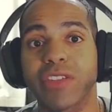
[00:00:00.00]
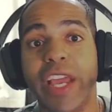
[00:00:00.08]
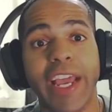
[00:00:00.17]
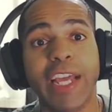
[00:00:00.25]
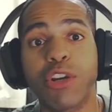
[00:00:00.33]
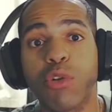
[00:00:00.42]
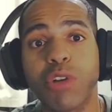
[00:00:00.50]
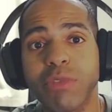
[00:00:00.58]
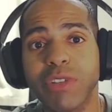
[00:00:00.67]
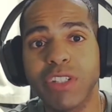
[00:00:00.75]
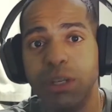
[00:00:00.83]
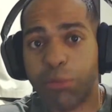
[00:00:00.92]
And the only
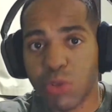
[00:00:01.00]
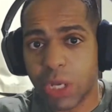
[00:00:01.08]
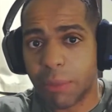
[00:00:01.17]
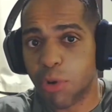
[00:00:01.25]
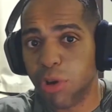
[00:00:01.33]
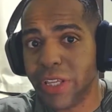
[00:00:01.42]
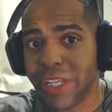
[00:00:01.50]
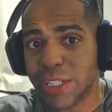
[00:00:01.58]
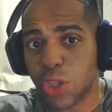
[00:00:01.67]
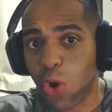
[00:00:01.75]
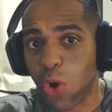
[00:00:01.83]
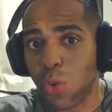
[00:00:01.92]
reason I'm, I'm calling it the
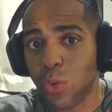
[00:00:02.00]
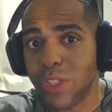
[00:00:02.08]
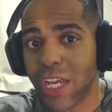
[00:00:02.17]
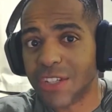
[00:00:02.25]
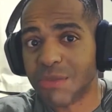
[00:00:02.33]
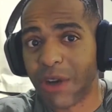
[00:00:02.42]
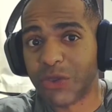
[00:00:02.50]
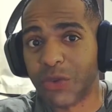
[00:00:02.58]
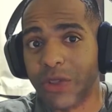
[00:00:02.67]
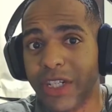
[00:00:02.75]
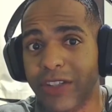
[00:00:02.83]
old Xbox One S